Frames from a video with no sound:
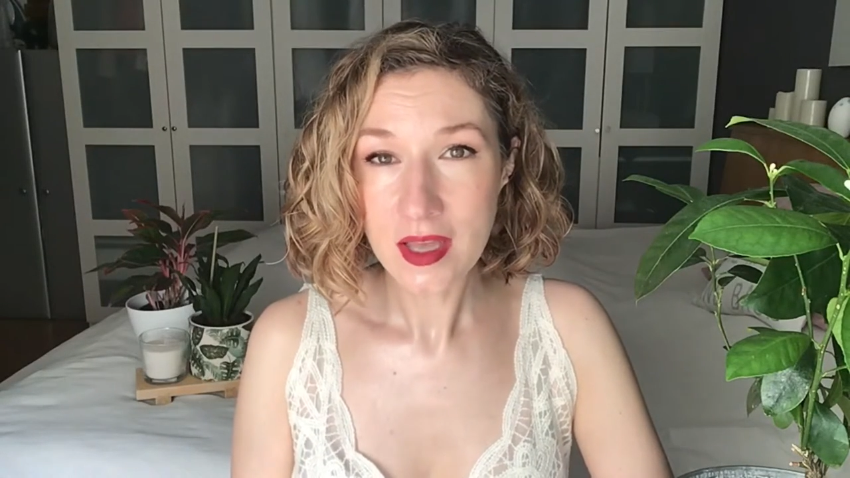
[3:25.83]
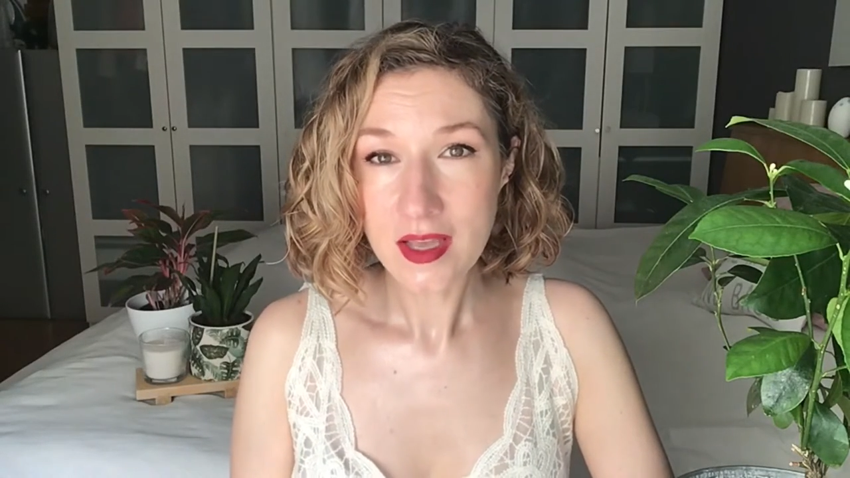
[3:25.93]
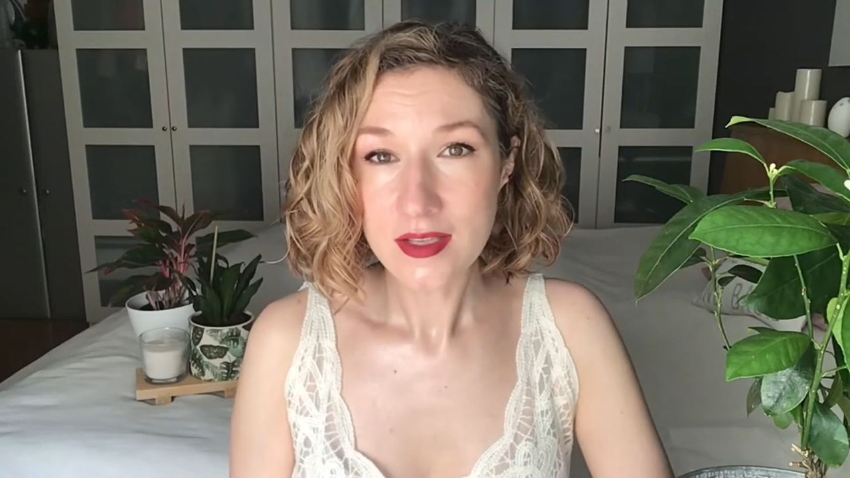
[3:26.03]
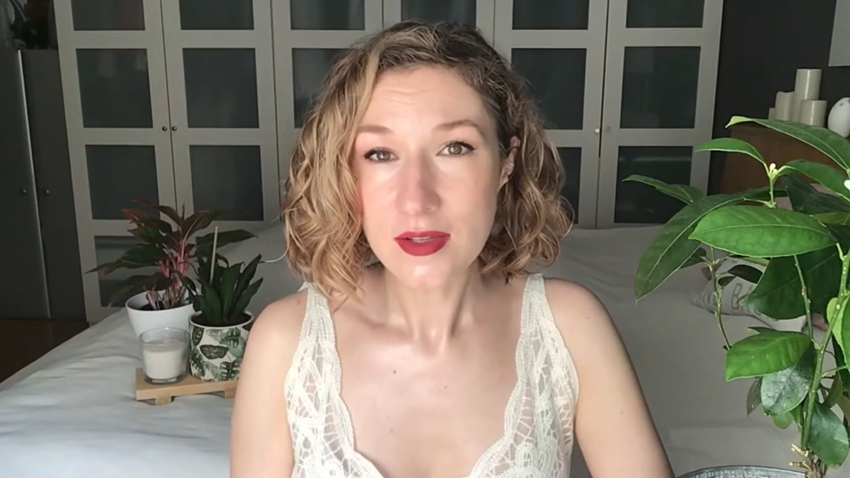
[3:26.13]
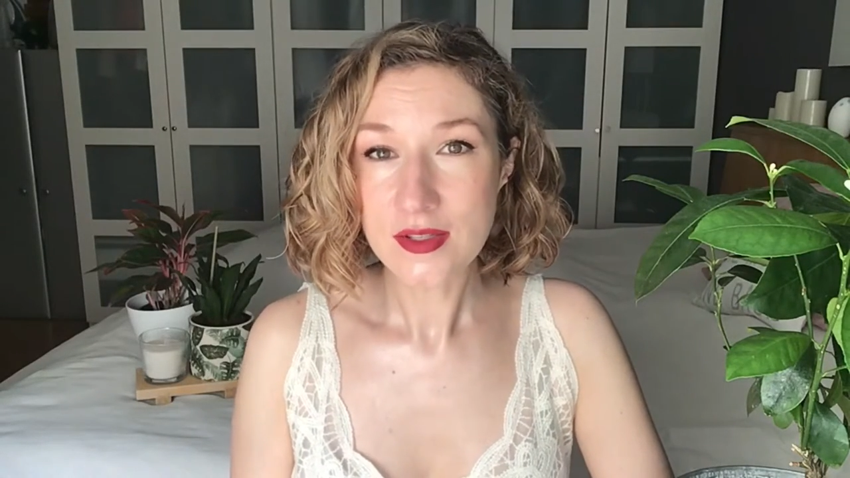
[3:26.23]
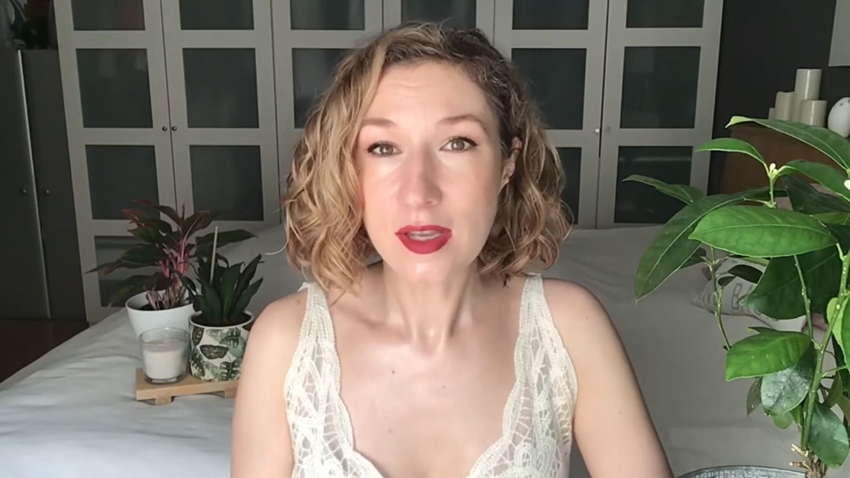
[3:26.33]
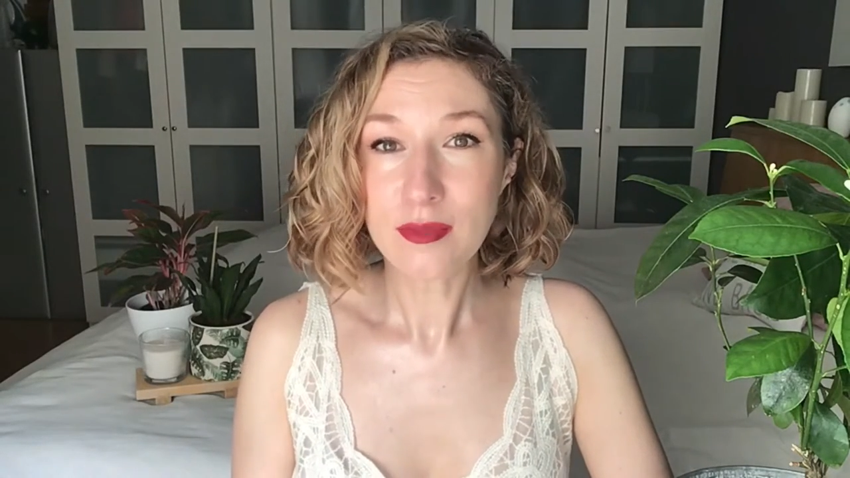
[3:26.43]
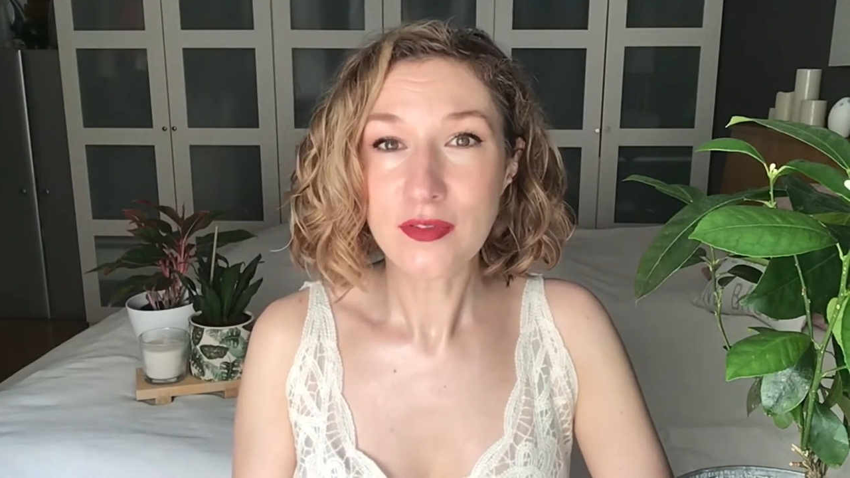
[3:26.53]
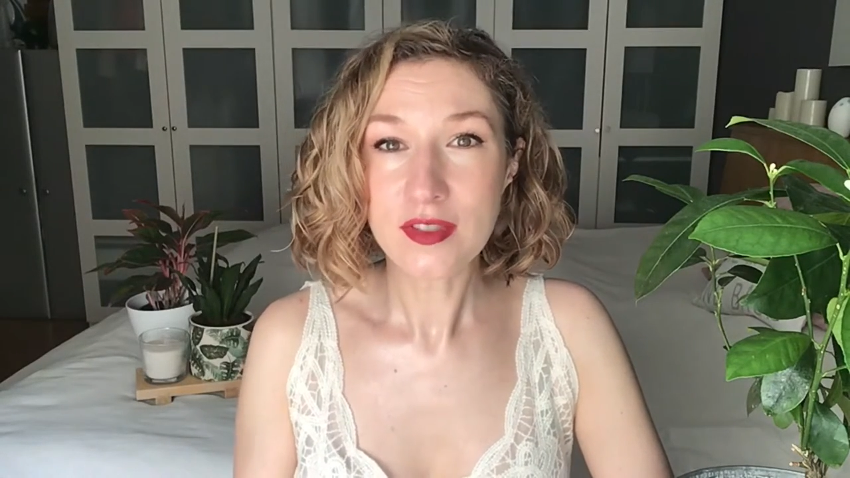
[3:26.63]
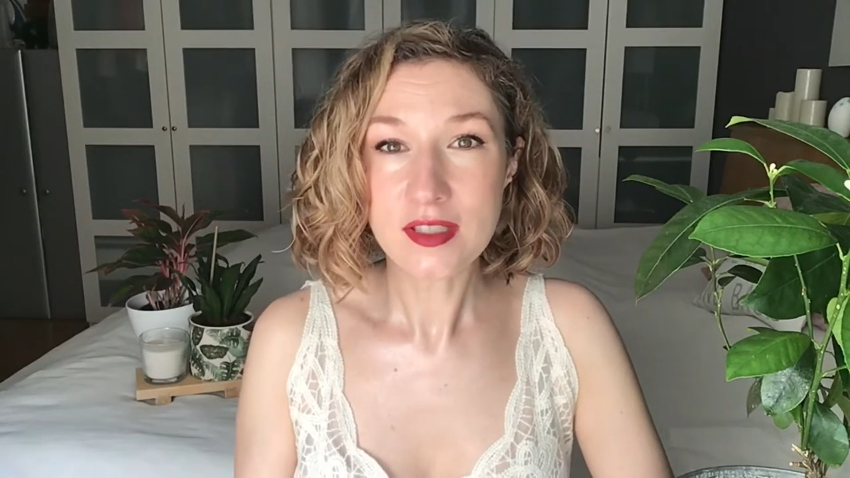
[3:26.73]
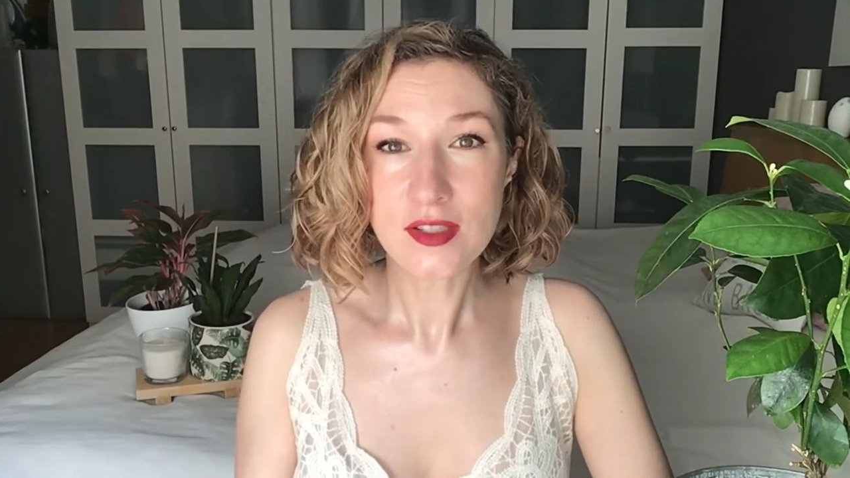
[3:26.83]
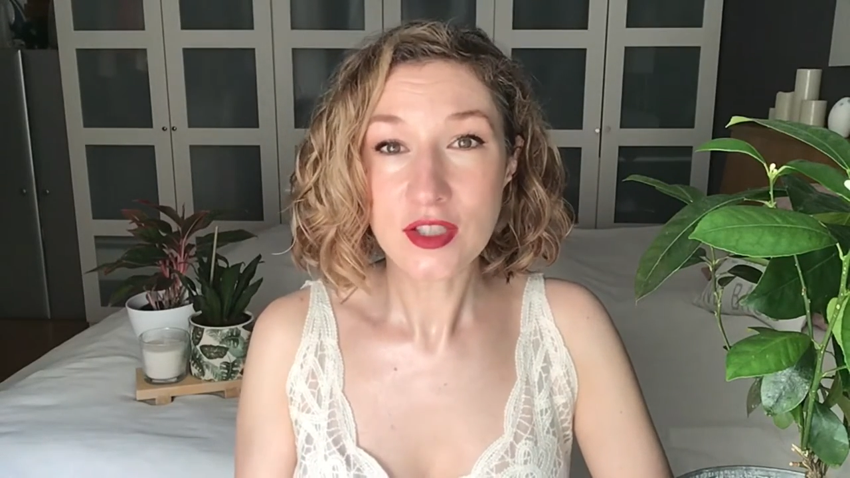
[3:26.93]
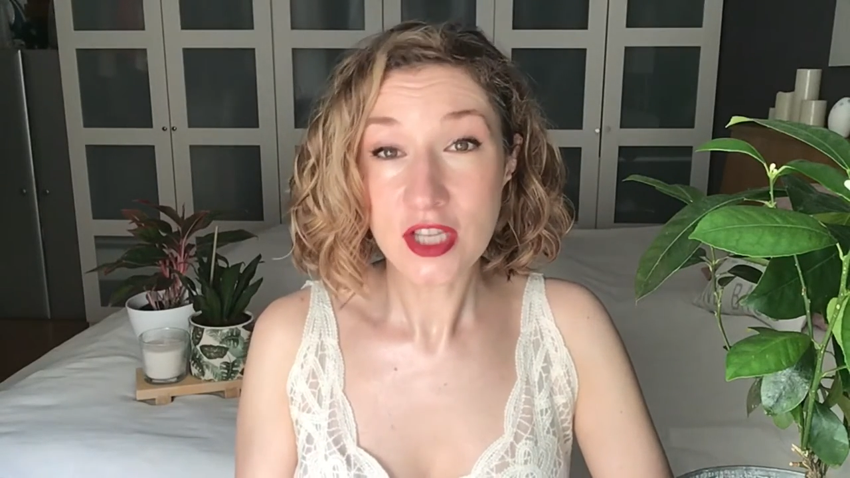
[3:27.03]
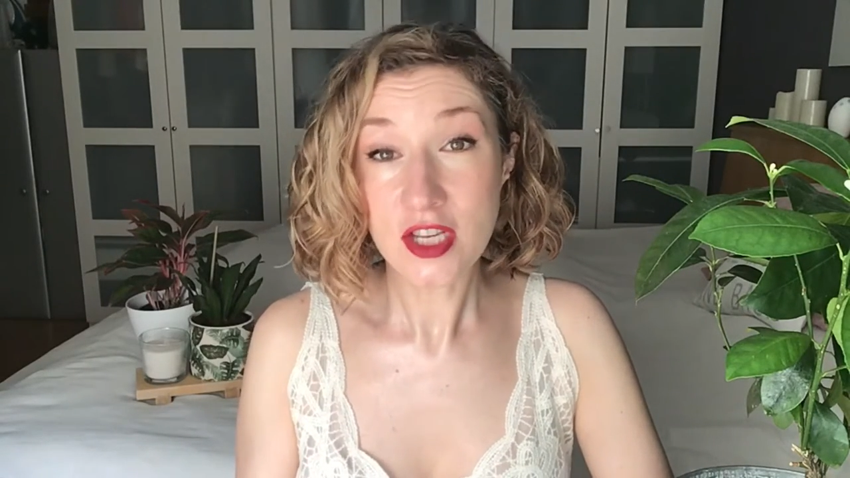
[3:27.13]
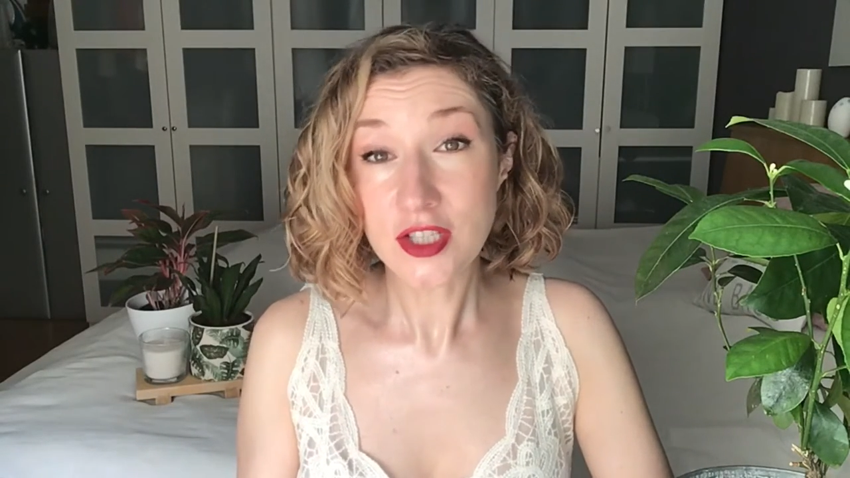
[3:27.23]
So some of these
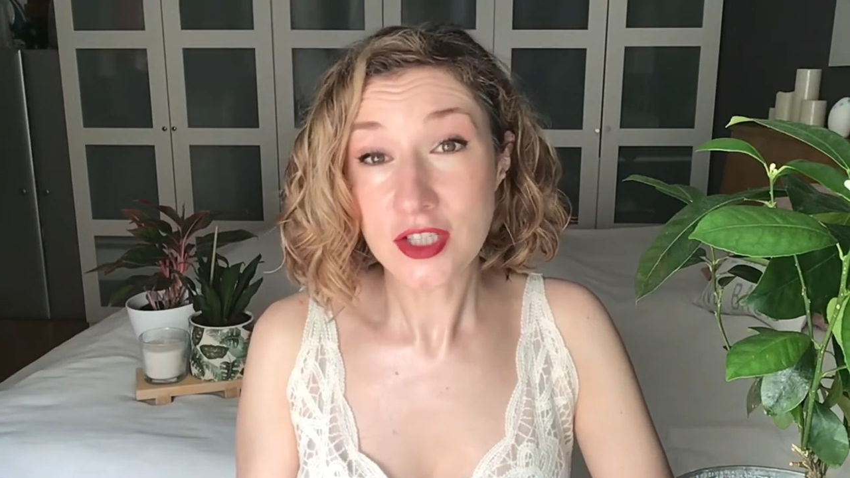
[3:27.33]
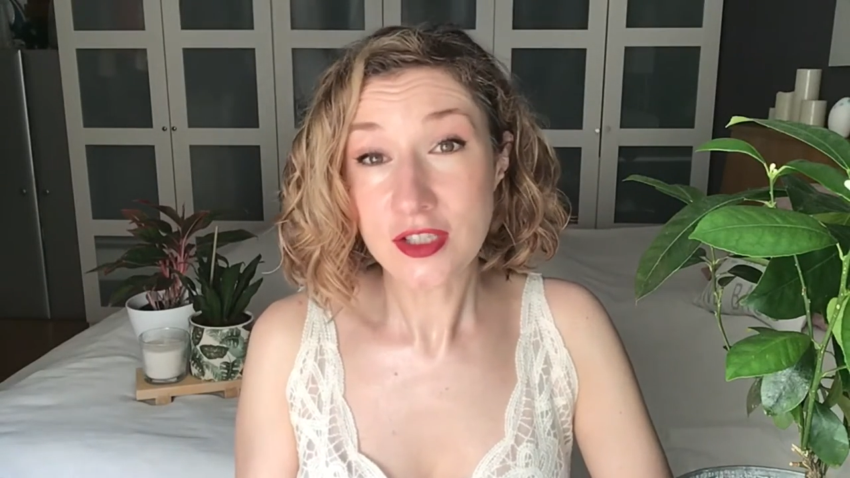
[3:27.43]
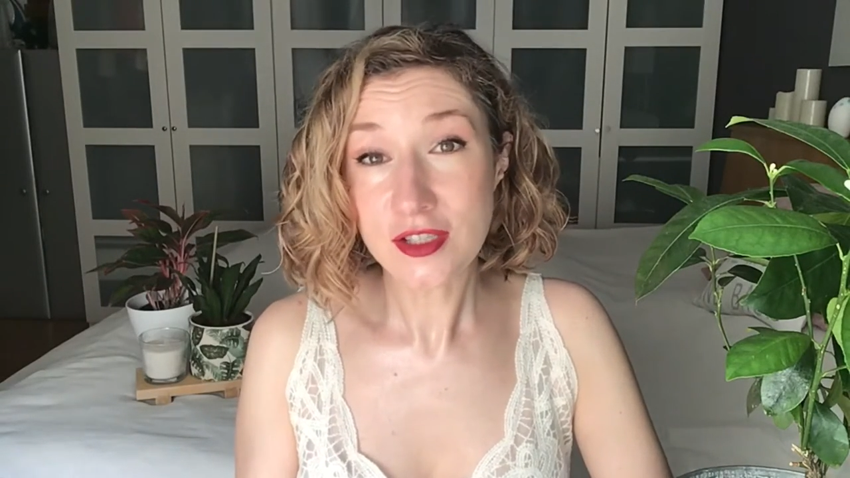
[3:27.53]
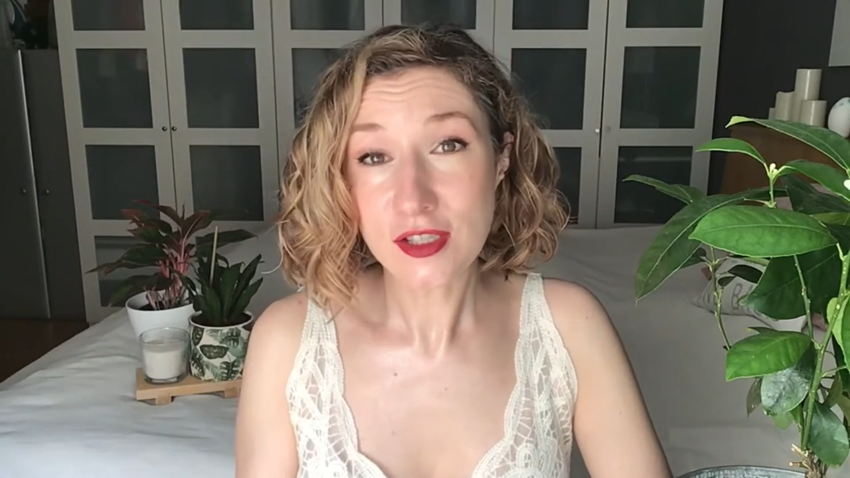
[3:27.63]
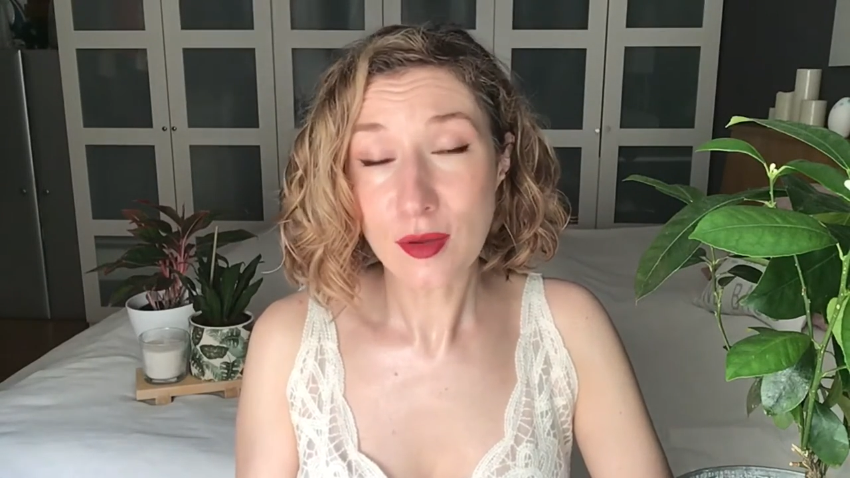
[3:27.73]
suggestions